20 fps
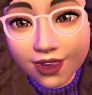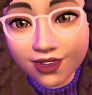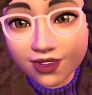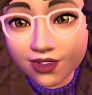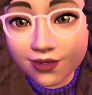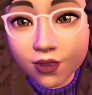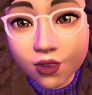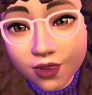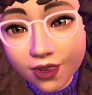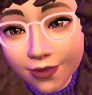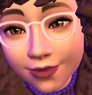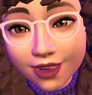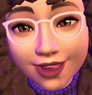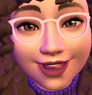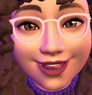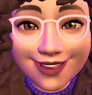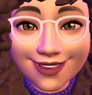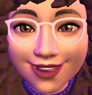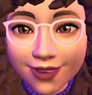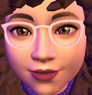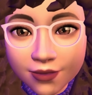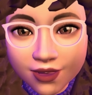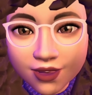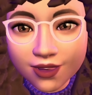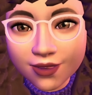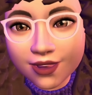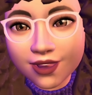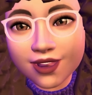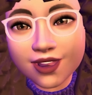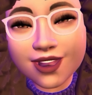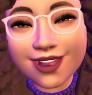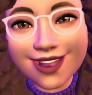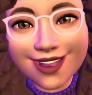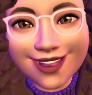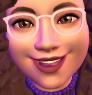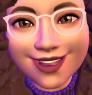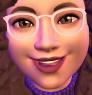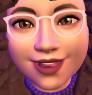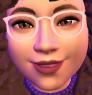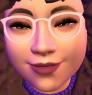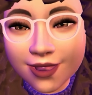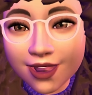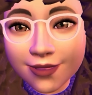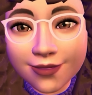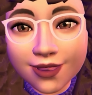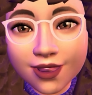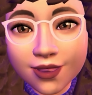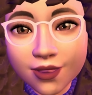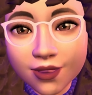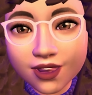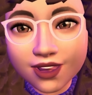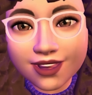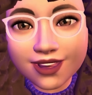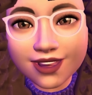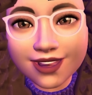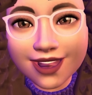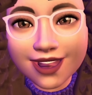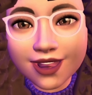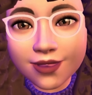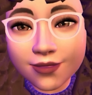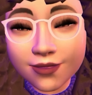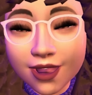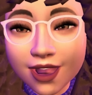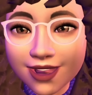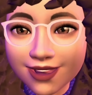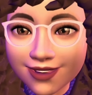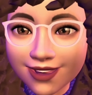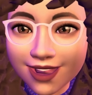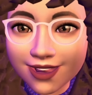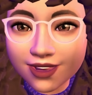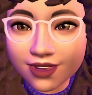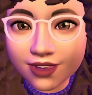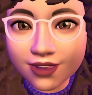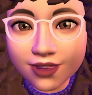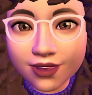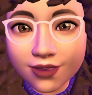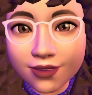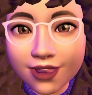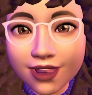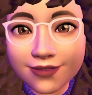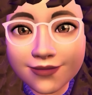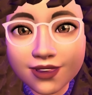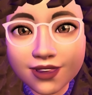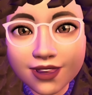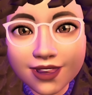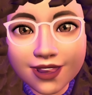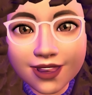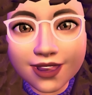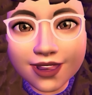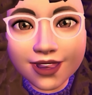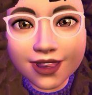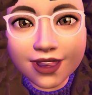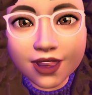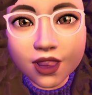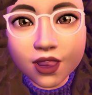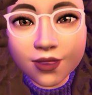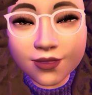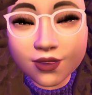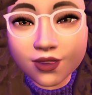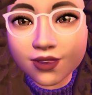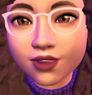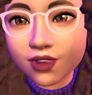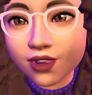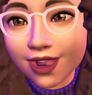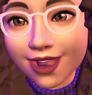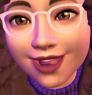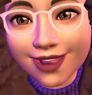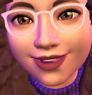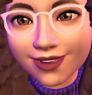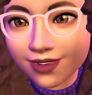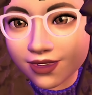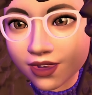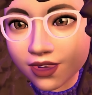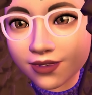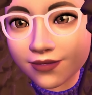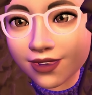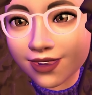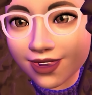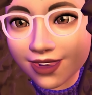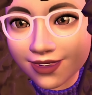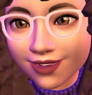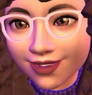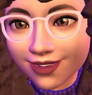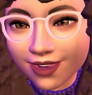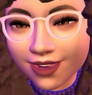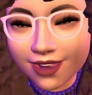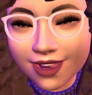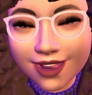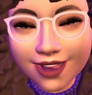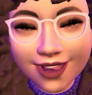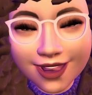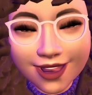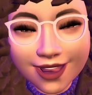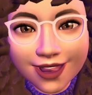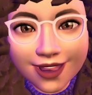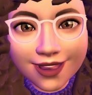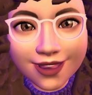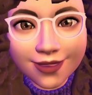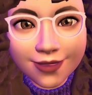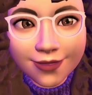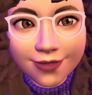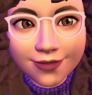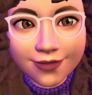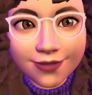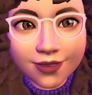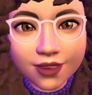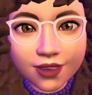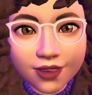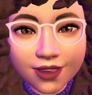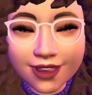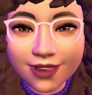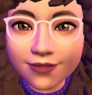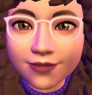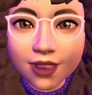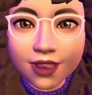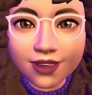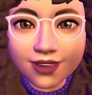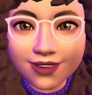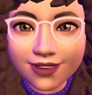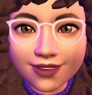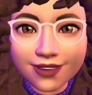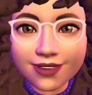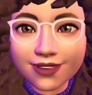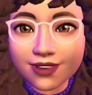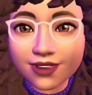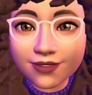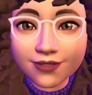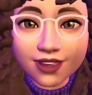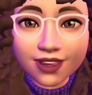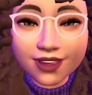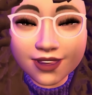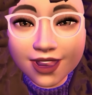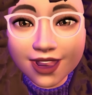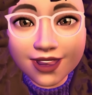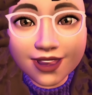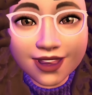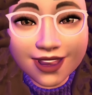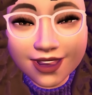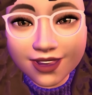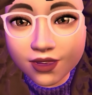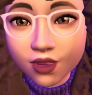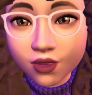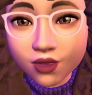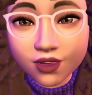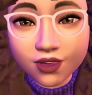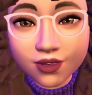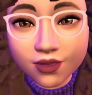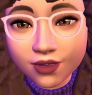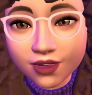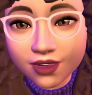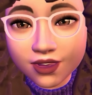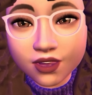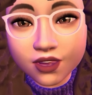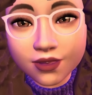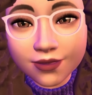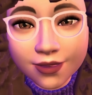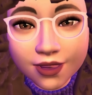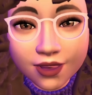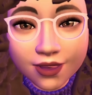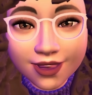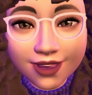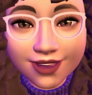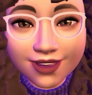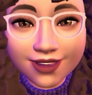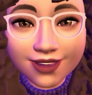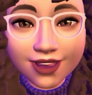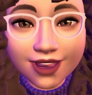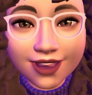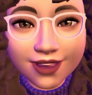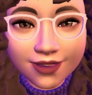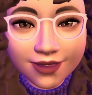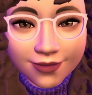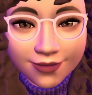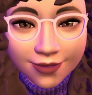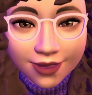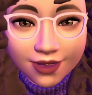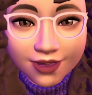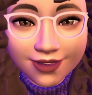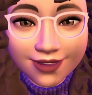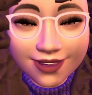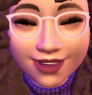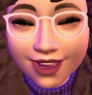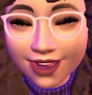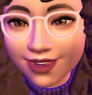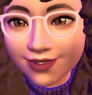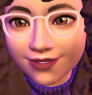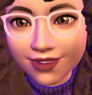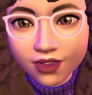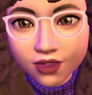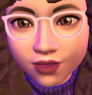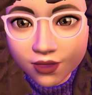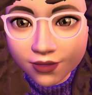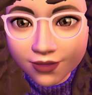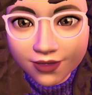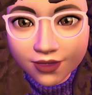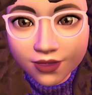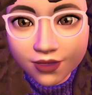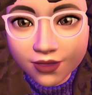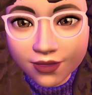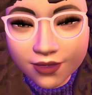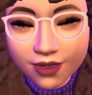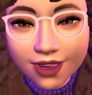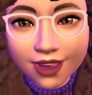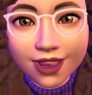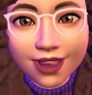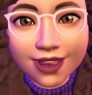not just Fortnite, but any type of shooter. It might be cool to like bind that so you don't have to like move your hands off anything, or any buttons and stuff like that. And also the turbo and aside buttons, I haven't used those,